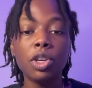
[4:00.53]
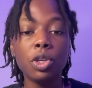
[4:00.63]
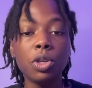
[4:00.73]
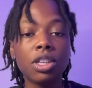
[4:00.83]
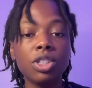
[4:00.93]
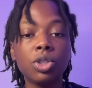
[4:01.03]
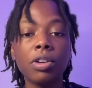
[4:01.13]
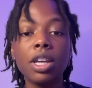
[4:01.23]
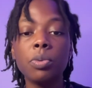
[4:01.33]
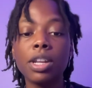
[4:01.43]
you can
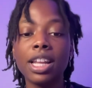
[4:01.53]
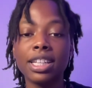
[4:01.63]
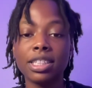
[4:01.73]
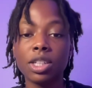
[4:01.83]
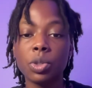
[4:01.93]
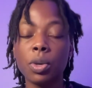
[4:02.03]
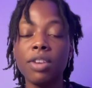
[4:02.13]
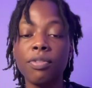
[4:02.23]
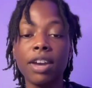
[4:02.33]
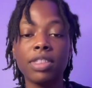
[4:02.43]
trade with less than
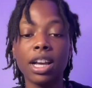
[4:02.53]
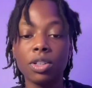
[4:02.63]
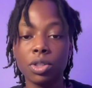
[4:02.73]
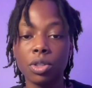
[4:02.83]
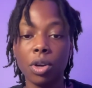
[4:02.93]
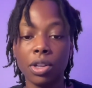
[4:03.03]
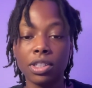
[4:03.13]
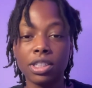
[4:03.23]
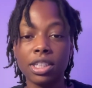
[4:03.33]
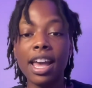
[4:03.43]

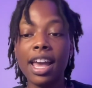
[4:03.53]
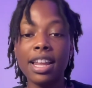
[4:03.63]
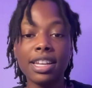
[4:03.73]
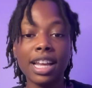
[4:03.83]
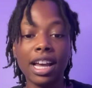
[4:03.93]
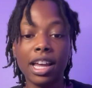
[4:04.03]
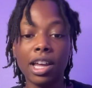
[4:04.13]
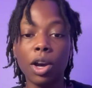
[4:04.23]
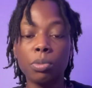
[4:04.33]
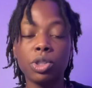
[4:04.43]
$25,000, and that
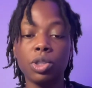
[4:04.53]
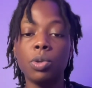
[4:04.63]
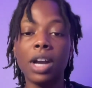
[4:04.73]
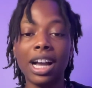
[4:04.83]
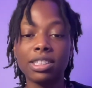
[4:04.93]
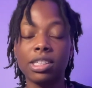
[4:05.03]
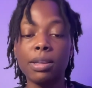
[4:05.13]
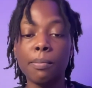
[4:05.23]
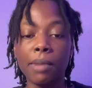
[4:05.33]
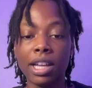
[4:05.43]
helps you
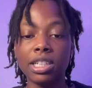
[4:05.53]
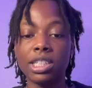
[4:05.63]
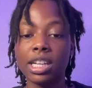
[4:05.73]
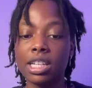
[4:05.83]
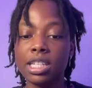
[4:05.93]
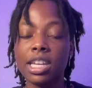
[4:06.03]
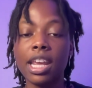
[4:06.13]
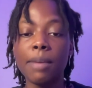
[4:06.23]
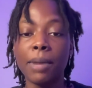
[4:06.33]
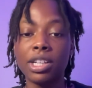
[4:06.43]
actually
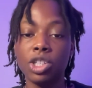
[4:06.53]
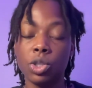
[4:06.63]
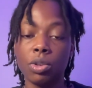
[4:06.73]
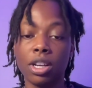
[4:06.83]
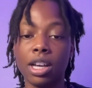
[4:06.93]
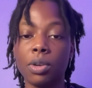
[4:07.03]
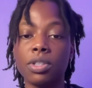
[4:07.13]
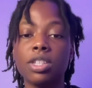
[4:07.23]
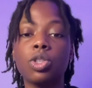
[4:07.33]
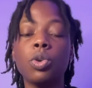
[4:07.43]
manage your
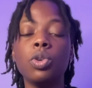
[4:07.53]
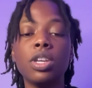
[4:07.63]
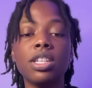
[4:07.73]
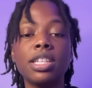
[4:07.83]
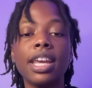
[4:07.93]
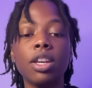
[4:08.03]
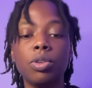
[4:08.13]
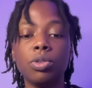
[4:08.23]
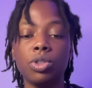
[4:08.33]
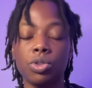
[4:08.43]
account so you can take
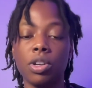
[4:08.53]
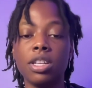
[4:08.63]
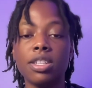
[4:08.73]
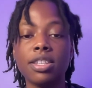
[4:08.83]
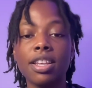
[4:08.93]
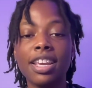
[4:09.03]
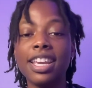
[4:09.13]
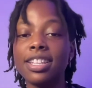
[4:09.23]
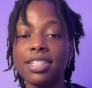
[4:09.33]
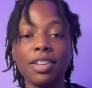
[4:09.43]
good trades
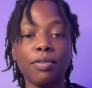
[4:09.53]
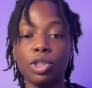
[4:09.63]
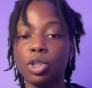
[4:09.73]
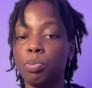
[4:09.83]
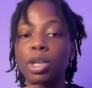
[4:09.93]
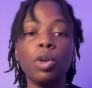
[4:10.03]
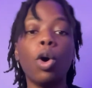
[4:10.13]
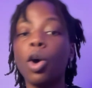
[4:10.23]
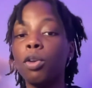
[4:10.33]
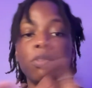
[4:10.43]
instead of just being
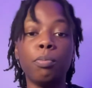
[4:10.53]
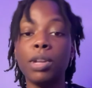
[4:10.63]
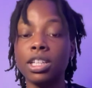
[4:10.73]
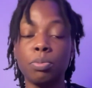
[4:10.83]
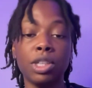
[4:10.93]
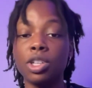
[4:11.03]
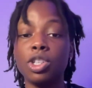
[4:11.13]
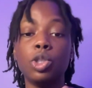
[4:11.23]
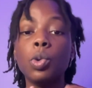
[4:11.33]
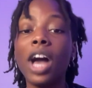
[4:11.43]
all over the place
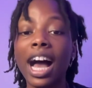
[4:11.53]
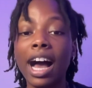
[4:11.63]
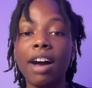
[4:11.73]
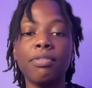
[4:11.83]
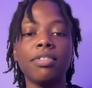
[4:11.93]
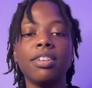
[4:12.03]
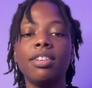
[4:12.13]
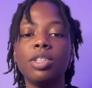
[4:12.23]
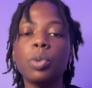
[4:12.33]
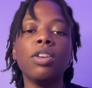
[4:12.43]
because you have
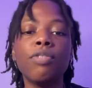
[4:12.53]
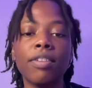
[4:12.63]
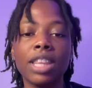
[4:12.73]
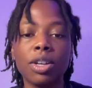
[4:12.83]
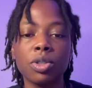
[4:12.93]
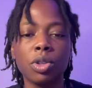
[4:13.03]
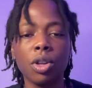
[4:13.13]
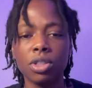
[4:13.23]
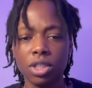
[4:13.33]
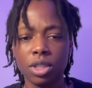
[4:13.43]

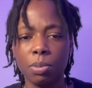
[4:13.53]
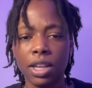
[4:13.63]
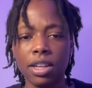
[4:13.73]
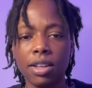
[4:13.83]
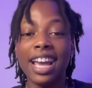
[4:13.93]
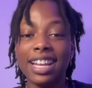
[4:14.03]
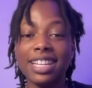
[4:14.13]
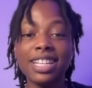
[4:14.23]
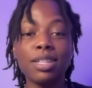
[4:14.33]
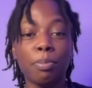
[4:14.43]
$25,000 to spend. And
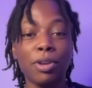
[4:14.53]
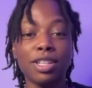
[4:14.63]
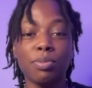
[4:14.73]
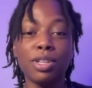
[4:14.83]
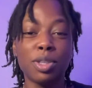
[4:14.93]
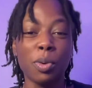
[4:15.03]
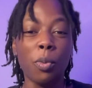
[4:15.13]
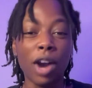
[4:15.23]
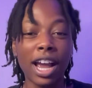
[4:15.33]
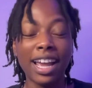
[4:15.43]
this brings me to
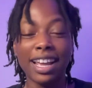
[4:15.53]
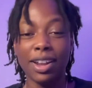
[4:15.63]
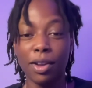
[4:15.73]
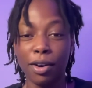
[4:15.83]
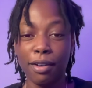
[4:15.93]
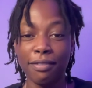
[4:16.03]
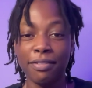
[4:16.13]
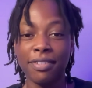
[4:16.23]
why I love